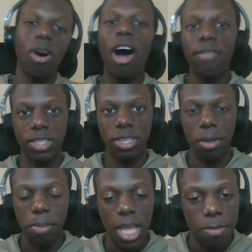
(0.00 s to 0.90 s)

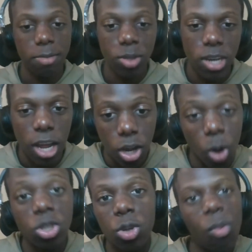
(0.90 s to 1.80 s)
obviously, black people do not
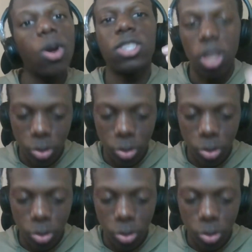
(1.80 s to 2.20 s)
go towards the